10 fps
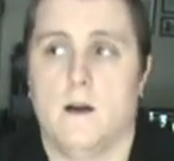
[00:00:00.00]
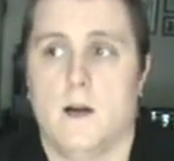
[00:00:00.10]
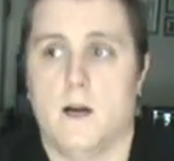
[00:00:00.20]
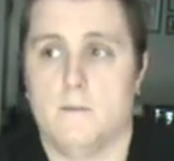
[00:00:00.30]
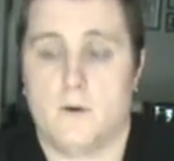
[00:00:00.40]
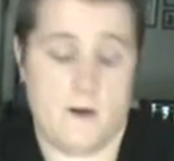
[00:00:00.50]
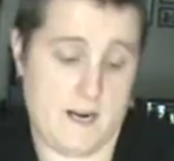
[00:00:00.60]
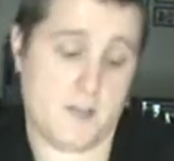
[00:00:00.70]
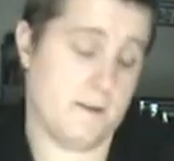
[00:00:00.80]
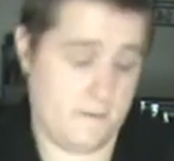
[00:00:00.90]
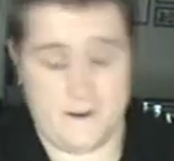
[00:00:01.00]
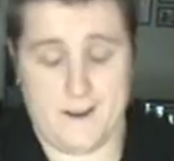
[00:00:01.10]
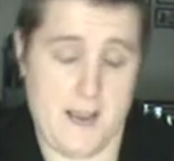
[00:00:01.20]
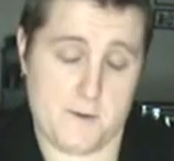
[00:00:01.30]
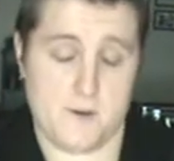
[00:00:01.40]
um, or going
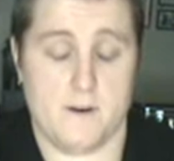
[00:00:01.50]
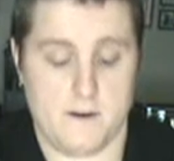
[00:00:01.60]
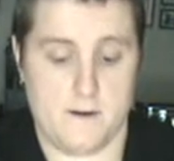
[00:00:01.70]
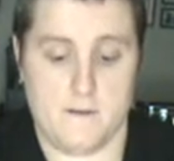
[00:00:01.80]
to capture it